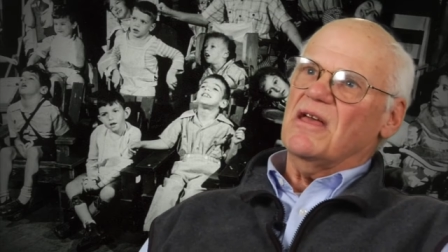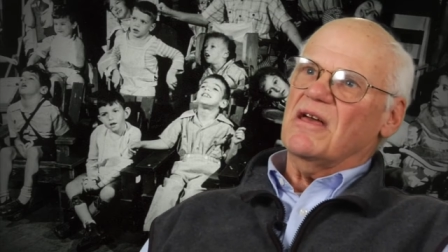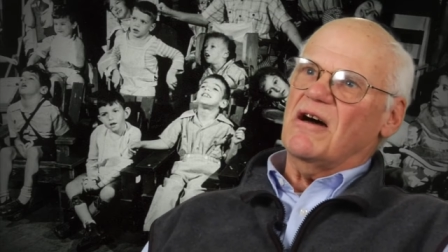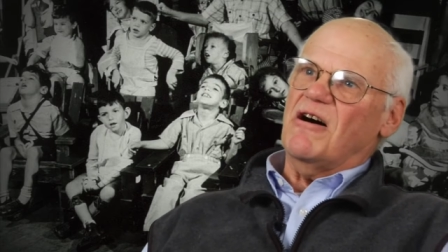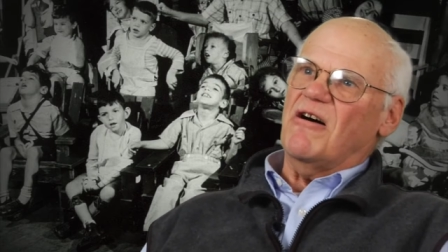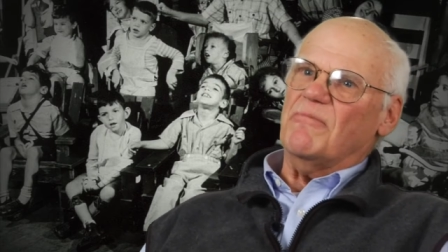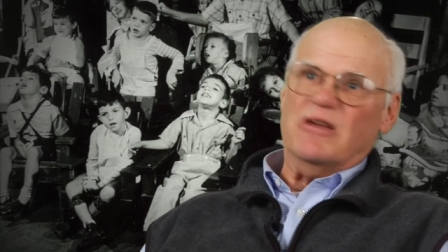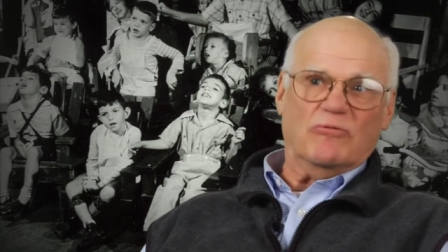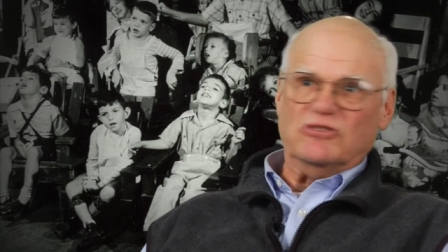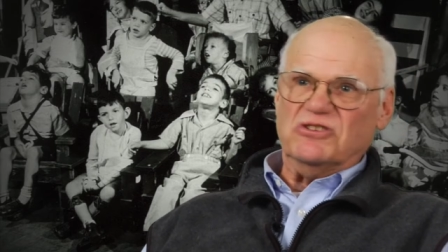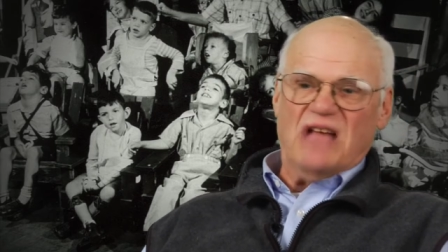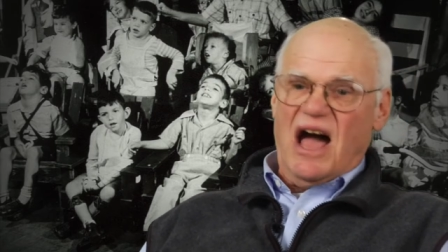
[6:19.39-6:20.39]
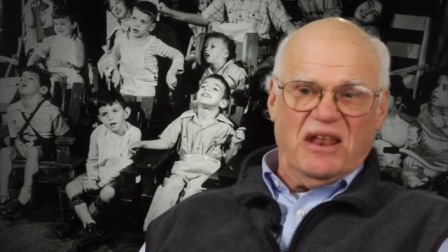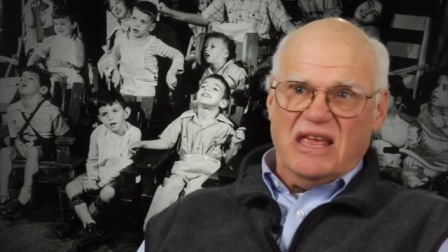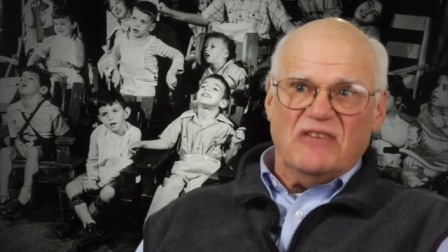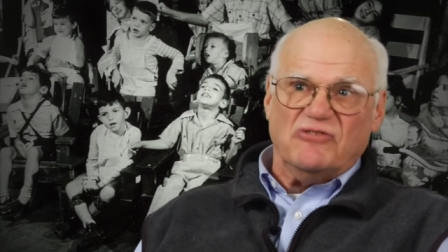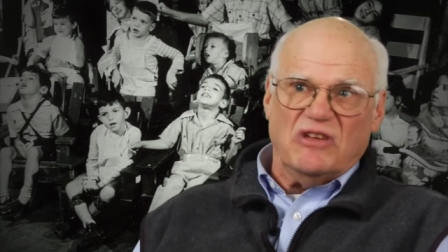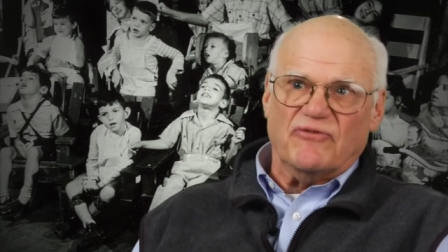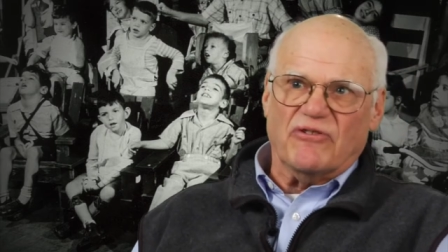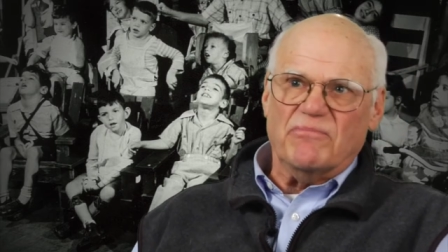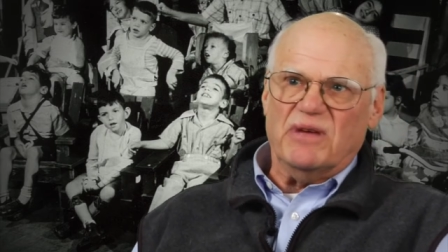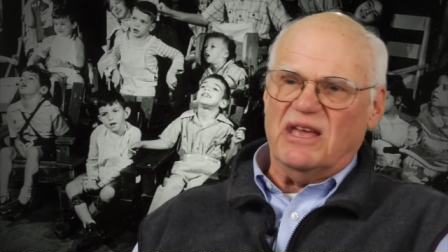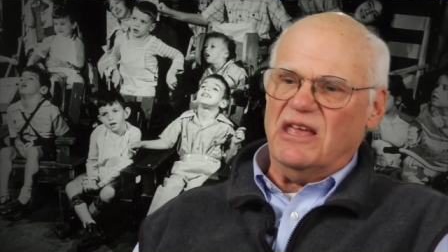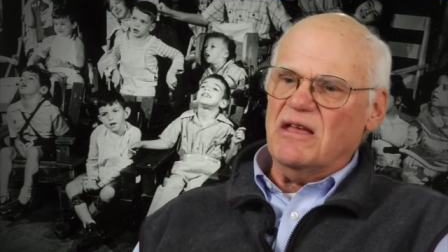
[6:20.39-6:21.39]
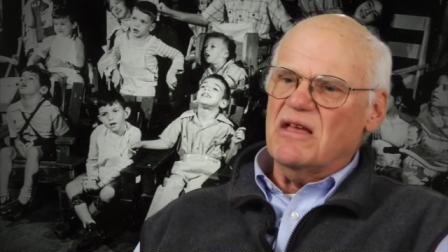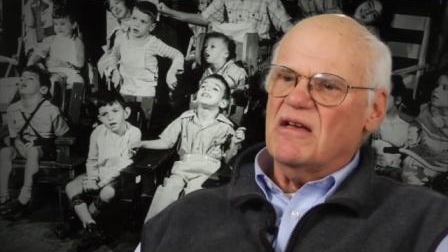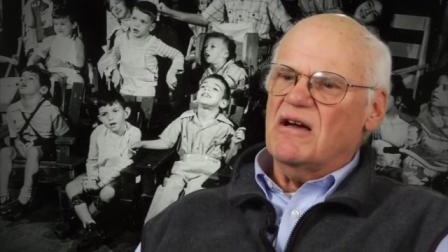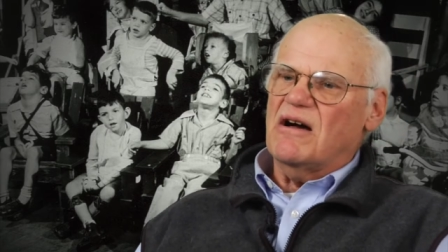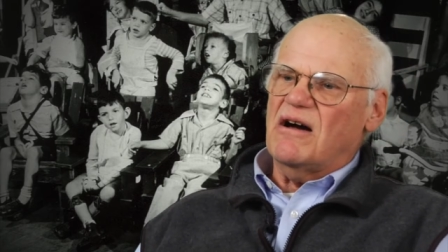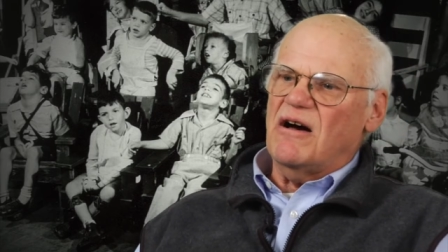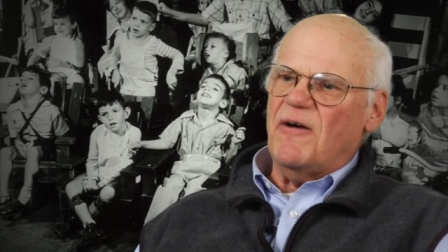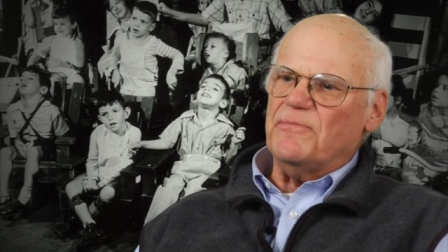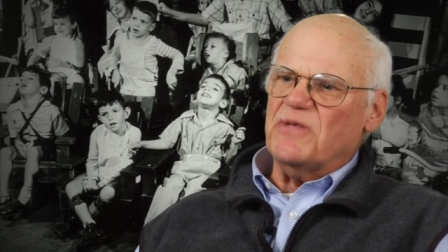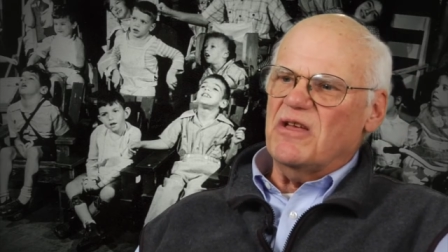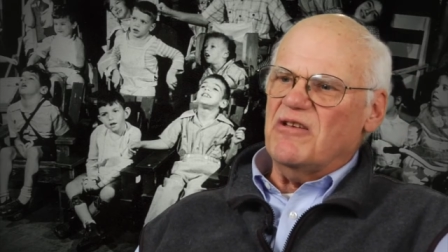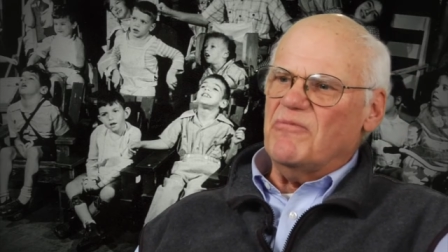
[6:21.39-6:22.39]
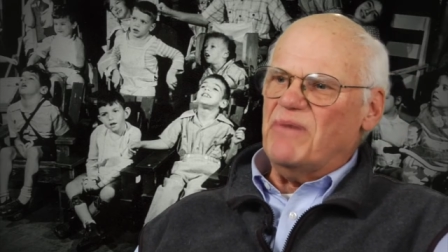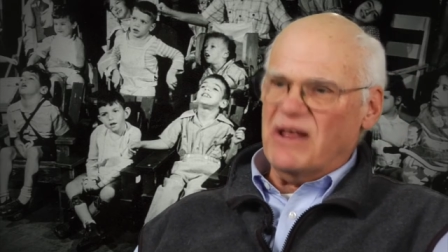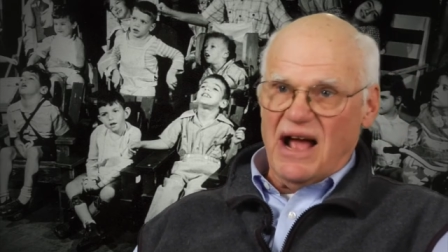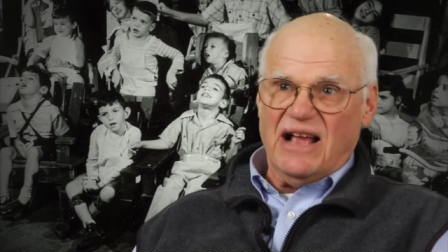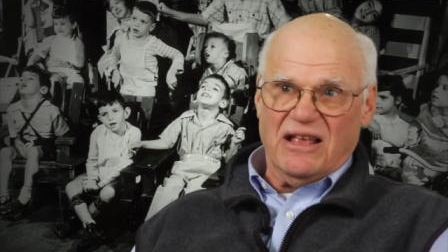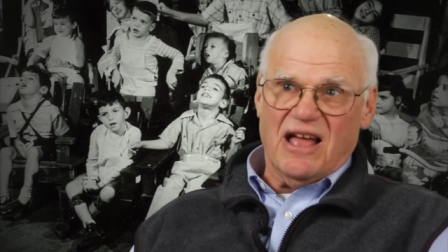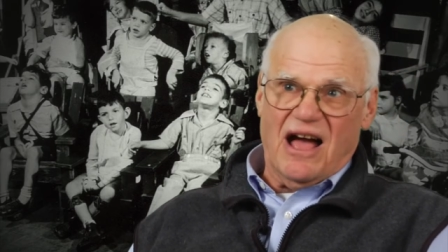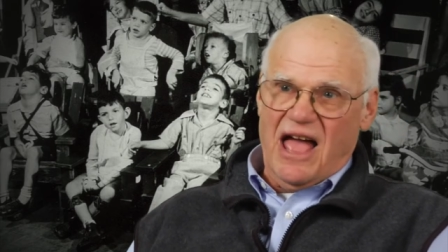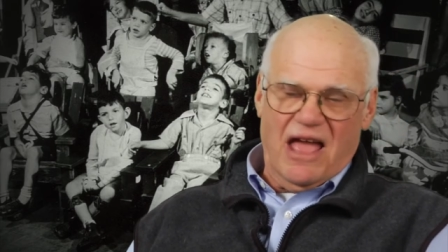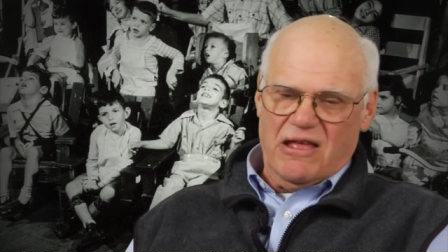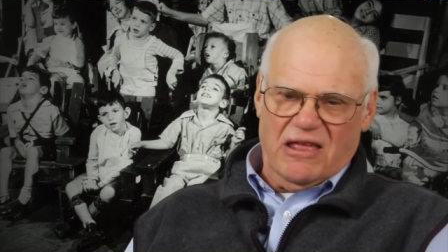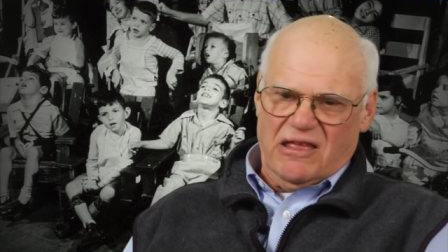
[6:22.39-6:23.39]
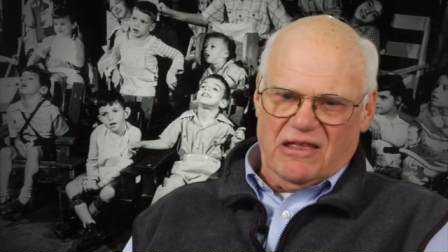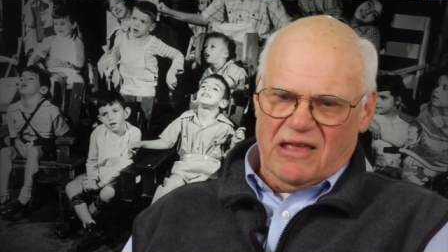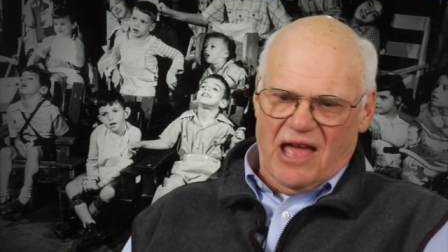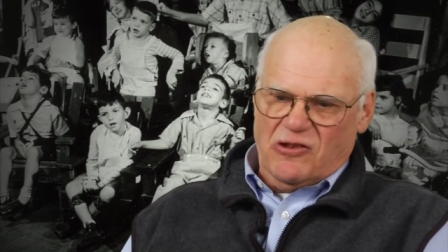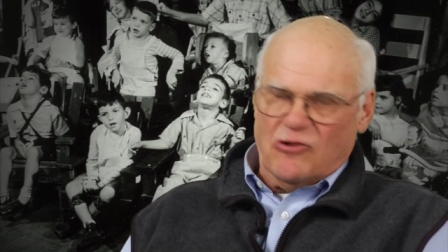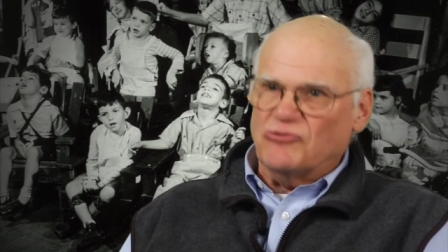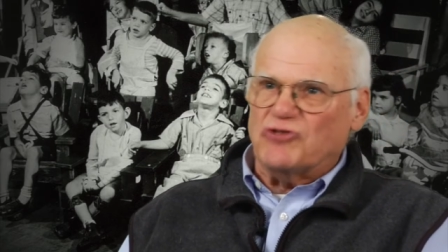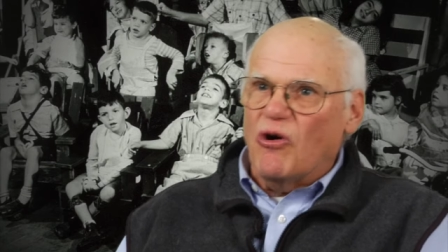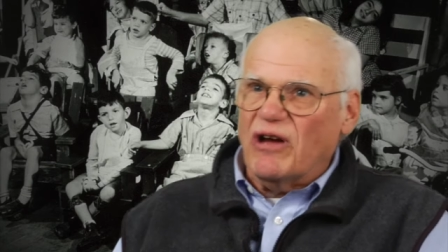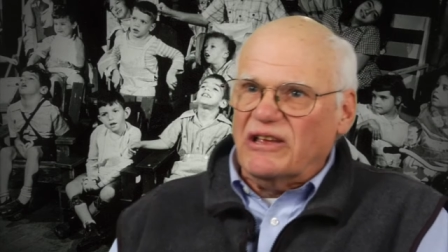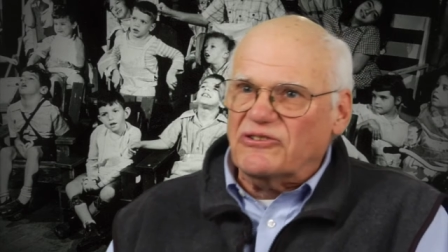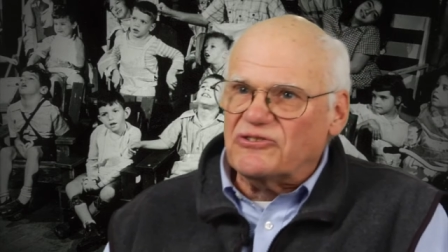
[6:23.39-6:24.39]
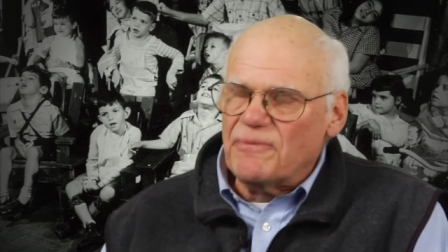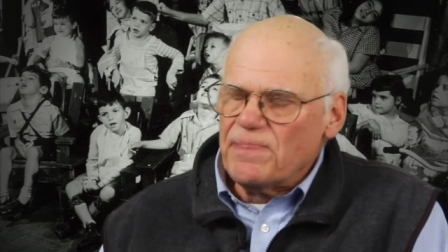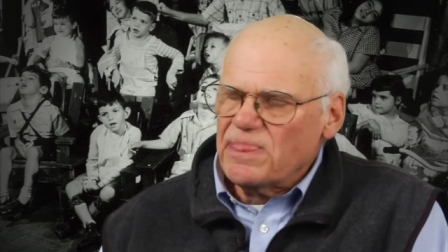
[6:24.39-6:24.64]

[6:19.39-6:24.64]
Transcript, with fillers: Um, it was not easy for me, um, but I, I, had no choice.